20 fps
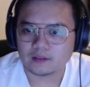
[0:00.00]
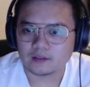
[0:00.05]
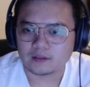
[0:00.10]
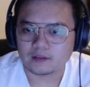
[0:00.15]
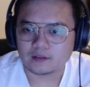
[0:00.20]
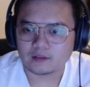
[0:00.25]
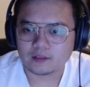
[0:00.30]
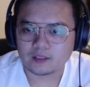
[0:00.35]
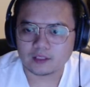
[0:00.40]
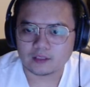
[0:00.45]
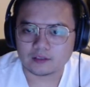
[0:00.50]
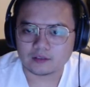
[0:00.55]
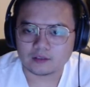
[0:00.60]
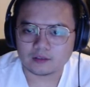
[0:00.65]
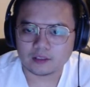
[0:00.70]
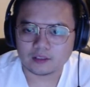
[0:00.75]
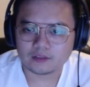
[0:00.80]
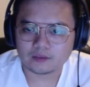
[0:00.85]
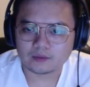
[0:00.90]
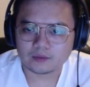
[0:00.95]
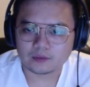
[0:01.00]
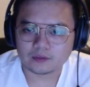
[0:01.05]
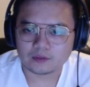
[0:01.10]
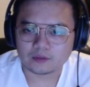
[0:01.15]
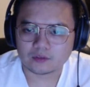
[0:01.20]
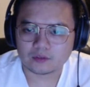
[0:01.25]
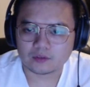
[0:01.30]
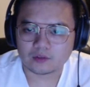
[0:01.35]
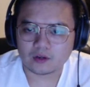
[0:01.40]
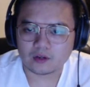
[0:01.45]
Okay, so that's what
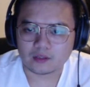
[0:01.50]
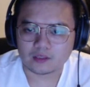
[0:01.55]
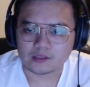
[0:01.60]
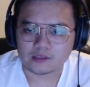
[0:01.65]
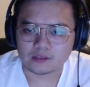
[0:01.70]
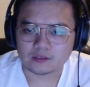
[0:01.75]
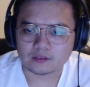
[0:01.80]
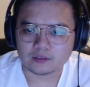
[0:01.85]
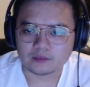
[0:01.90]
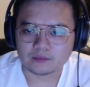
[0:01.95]
cron is.